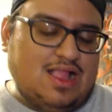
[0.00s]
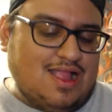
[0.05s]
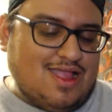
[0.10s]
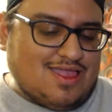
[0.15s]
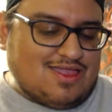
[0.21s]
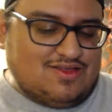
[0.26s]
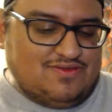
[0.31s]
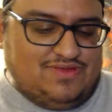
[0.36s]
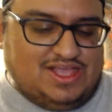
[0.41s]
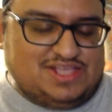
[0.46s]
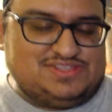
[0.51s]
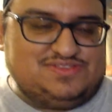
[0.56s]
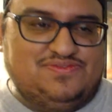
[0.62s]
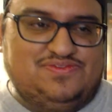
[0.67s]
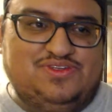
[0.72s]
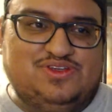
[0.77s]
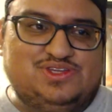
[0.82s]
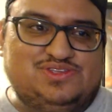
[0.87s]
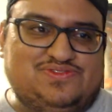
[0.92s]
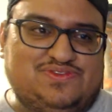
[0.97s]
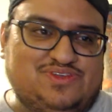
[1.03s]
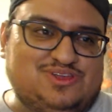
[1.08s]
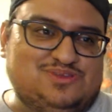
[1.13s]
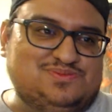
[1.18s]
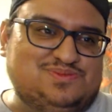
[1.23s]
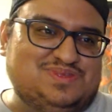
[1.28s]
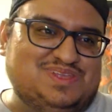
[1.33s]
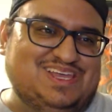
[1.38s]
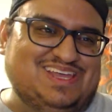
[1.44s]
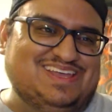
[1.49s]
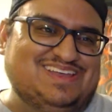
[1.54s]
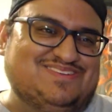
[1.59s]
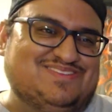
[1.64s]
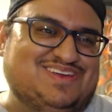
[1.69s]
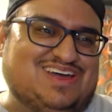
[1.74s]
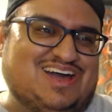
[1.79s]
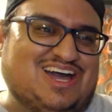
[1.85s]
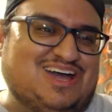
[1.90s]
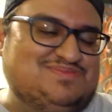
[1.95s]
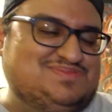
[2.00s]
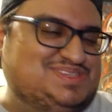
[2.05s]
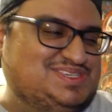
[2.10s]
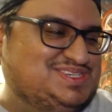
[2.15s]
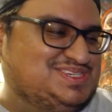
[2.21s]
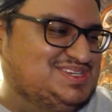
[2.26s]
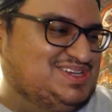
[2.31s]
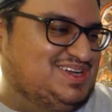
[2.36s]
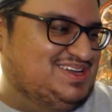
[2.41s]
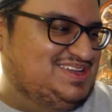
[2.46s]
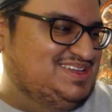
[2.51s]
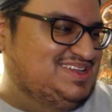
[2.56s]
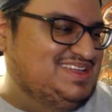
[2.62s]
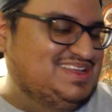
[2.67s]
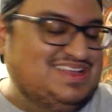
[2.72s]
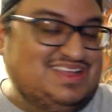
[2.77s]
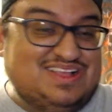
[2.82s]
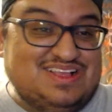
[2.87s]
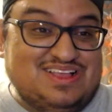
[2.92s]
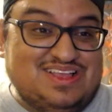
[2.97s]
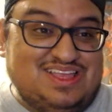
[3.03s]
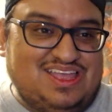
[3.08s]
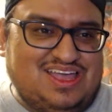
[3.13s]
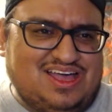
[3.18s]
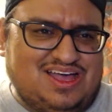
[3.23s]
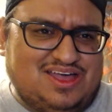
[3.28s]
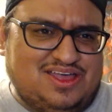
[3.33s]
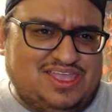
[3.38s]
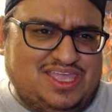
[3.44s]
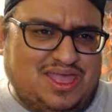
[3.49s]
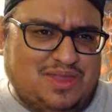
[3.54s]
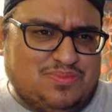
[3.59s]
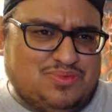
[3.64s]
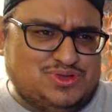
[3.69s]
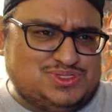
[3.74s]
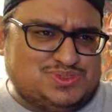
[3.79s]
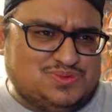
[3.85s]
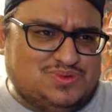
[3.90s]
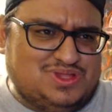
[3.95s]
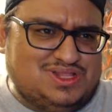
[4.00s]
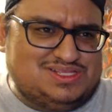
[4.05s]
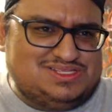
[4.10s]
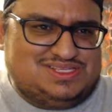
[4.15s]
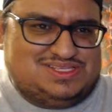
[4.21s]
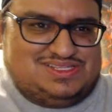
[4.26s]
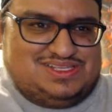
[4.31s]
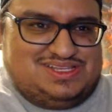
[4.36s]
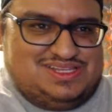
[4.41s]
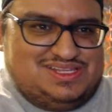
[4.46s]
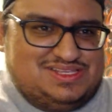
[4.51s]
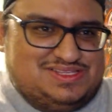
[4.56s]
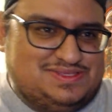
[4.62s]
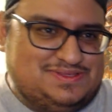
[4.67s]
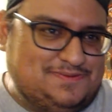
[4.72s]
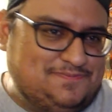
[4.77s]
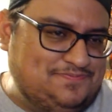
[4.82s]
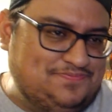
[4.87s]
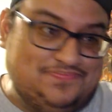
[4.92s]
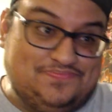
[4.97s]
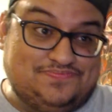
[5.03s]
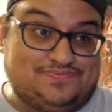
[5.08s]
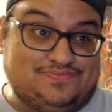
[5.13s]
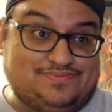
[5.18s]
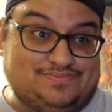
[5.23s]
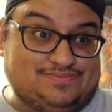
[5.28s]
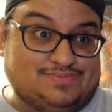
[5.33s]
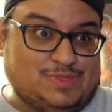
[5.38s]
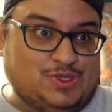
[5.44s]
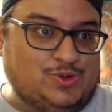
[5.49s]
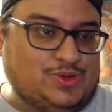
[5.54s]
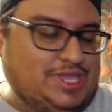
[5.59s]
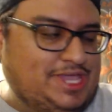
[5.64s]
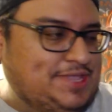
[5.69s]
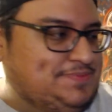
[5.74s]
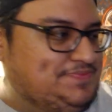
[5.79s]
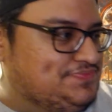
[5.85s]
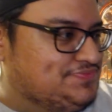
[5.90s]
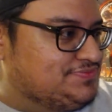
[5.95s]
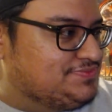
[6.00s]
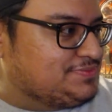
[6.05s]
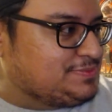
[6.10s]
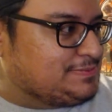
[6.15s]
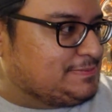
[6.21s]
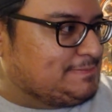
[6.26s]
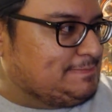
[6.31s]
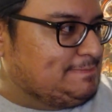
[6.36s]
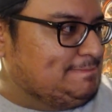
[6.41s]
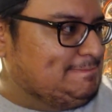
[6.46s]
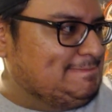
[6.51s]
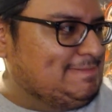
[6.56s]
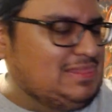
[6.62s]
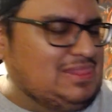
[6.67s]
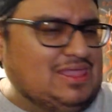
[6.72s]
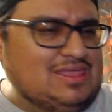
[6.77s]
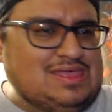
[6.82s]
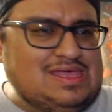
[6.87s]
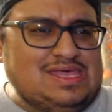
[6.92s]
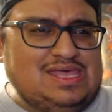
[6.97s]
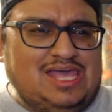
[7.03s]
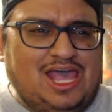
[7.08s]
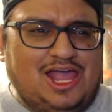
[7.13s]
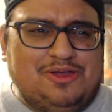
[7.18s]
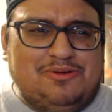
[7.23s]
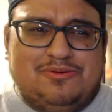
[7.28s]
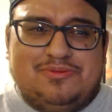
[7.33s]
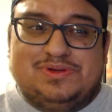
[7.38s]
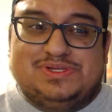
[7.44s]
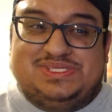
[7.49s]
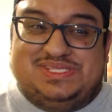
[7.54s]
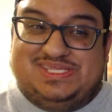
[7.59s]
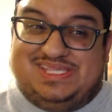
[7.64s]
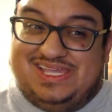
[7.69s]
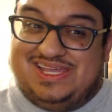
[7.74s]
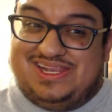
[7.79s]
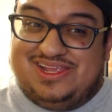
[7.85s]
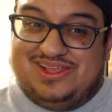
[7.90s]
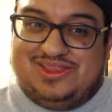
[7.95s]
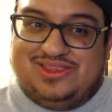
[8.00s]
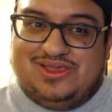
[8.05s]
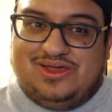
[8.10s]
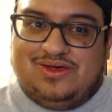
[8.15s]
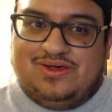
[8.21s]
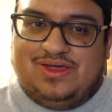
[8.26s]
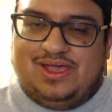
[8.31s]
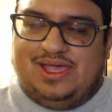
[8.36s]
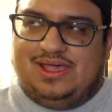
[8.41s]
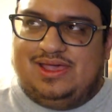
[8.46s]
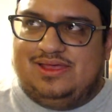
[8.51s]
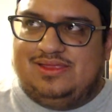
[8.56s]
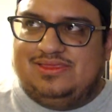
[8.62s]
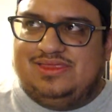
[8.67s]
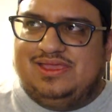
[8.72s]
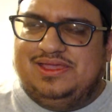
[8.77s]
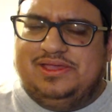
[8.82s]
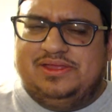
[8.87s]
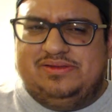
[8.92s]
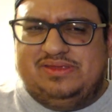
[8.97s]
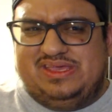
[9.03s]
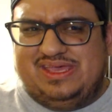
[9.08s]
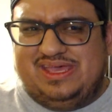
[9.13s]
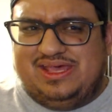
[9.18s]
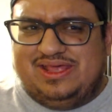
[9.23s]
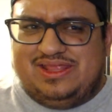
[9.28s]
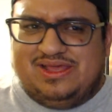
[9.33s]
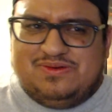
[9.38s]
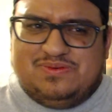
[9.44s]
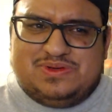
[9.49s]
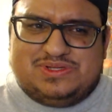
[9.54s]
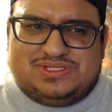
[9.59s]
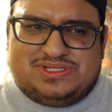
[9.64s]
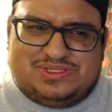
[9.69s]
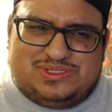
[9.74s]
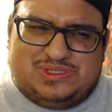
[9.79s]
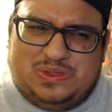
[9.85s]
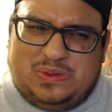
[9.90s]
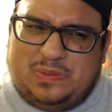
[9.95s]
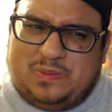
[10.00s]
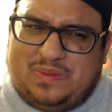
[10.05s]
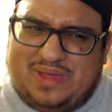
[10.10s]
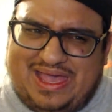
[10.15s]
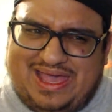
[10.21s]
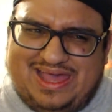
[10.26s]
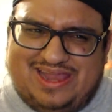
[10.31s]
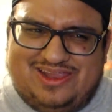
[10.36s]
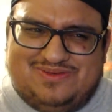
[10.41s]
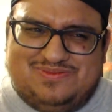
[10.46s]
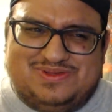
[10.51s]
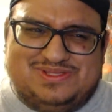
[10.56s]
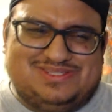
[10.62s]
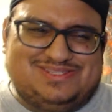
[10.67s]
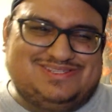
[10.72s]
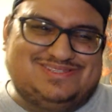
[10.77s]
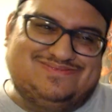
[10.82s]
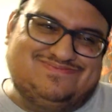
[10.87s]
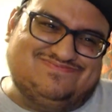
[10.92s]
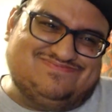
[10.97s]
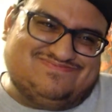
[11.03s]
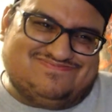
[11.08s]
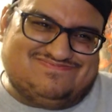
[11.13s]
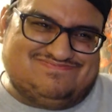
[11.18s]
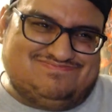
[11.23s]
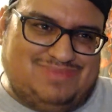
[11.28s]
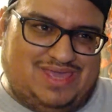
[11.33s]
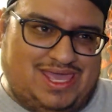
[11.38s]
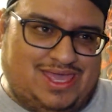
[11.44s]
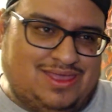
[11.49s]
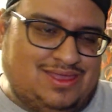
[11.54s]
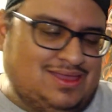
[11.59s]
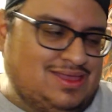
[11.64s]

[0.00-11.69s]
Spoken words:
Fast and Furious films with Hobbs and Shaw. Bruce Willis is in this. Okay. I remember seeing it though and thinking, that wasn't too bad. It was meh.